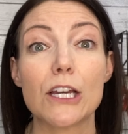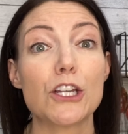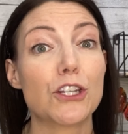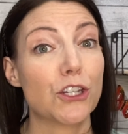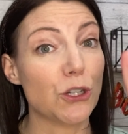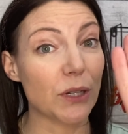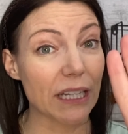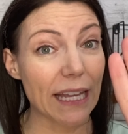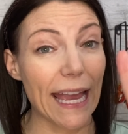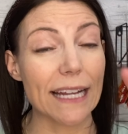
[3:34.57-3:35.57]

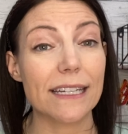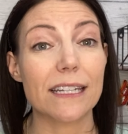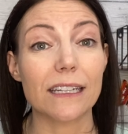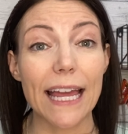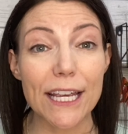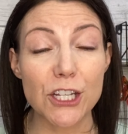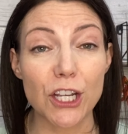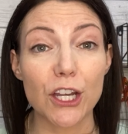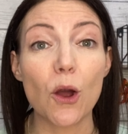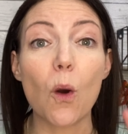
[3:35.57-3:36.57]
student
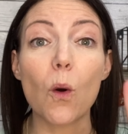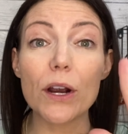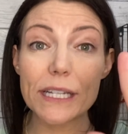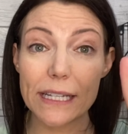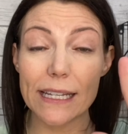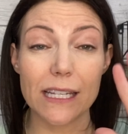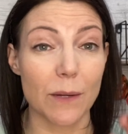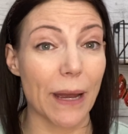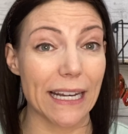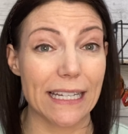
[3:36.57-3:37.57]
cancellation, or
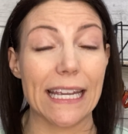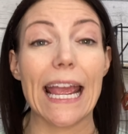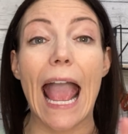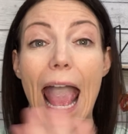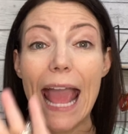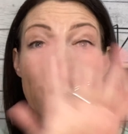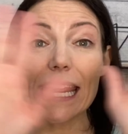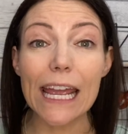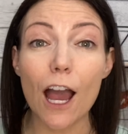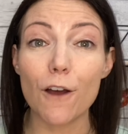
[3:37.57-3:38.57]
system IT.
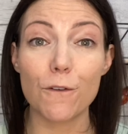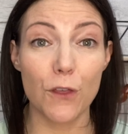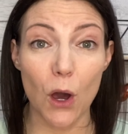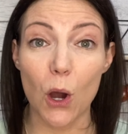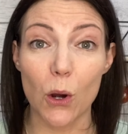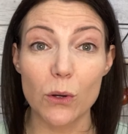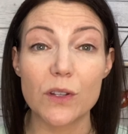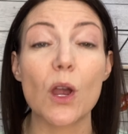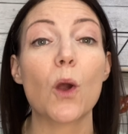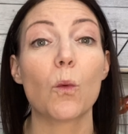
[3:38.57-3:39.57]
Any of
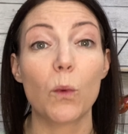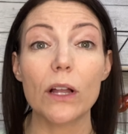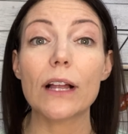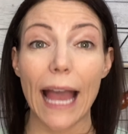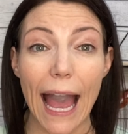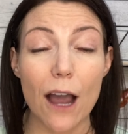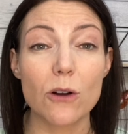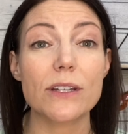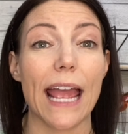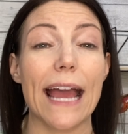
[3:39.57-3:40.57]
those will
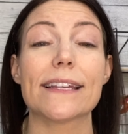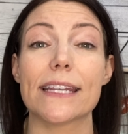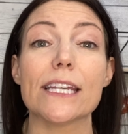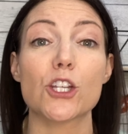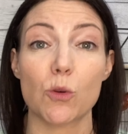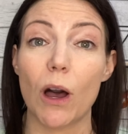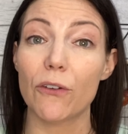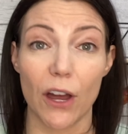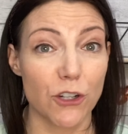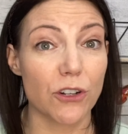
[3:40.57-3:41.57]
count as these
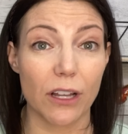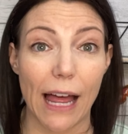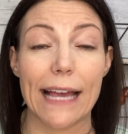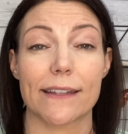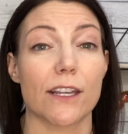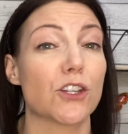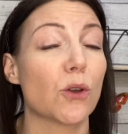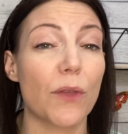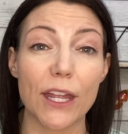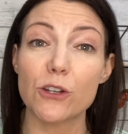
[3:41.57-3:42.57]
1,200 classes.
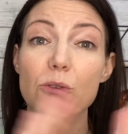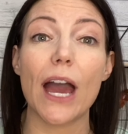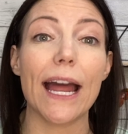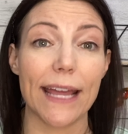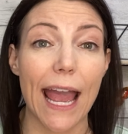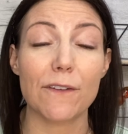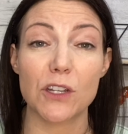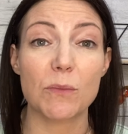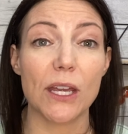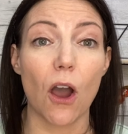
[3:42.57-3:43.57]
So they do not have
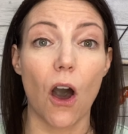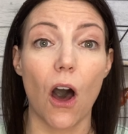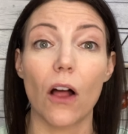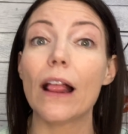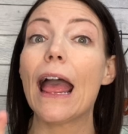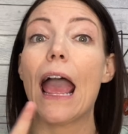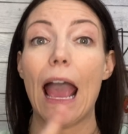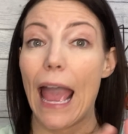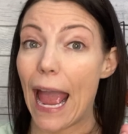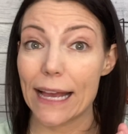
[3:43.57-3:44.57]
to be all
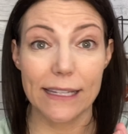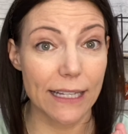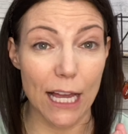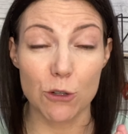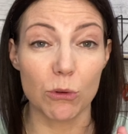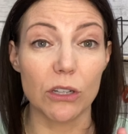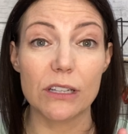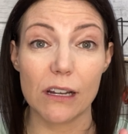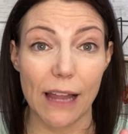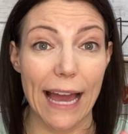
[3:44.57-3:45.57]
as
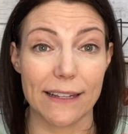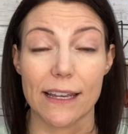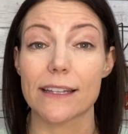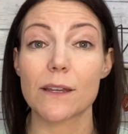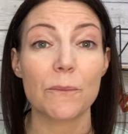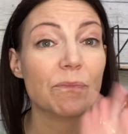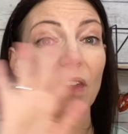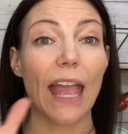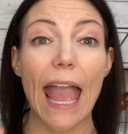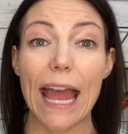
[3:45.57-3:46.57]
scheduled classes.
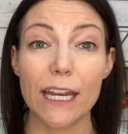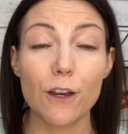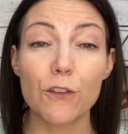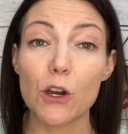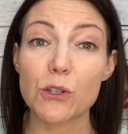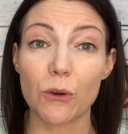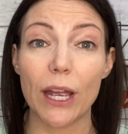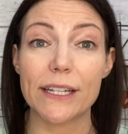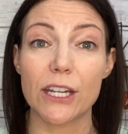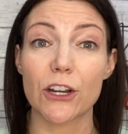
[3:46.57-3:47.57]
Any of those
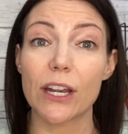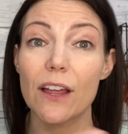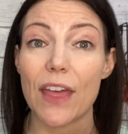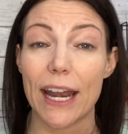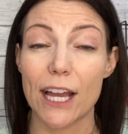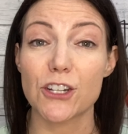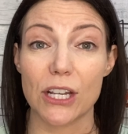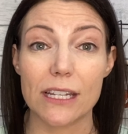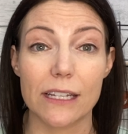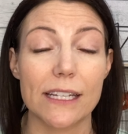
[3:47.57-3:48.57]
criteria that I
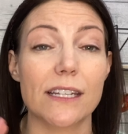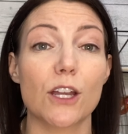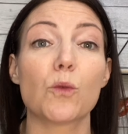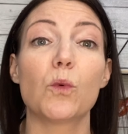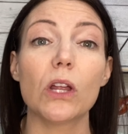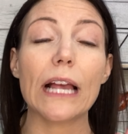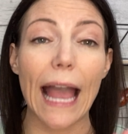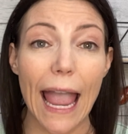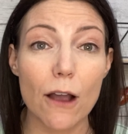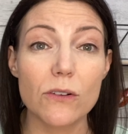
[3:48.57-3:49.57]
just listed will
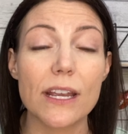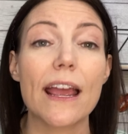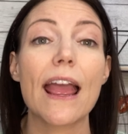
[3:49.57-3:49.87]
count